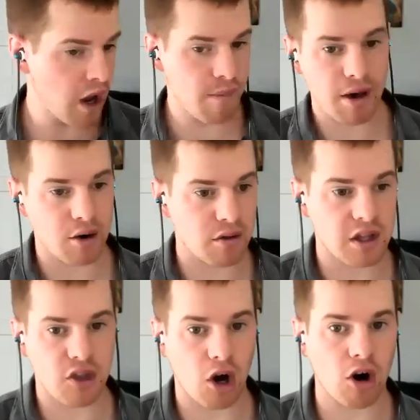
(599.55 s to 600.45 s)
better than
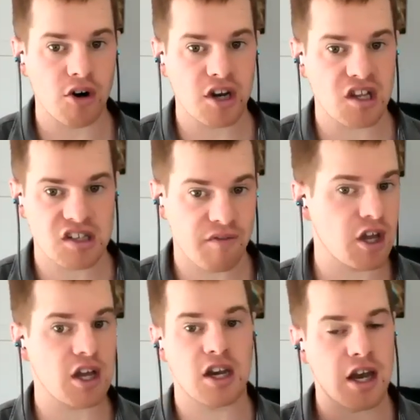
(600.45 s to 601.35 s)
the hearty seven
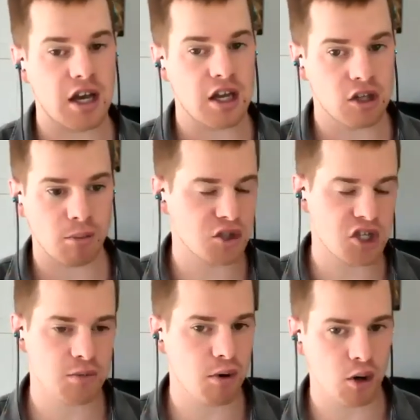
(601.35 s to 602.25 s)
ninety-nine double
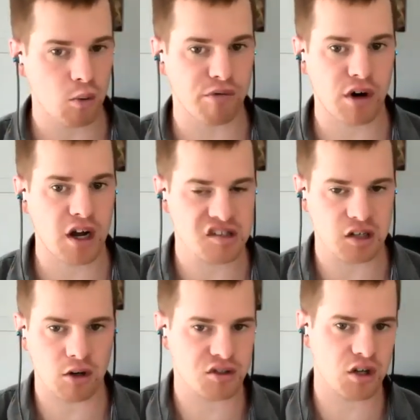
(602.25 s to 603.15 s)
cheeseburger with fries and a
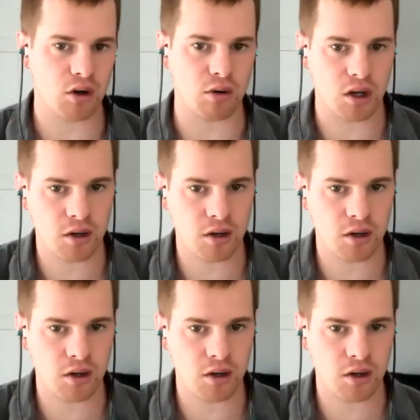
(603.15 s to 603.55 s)
large Coke.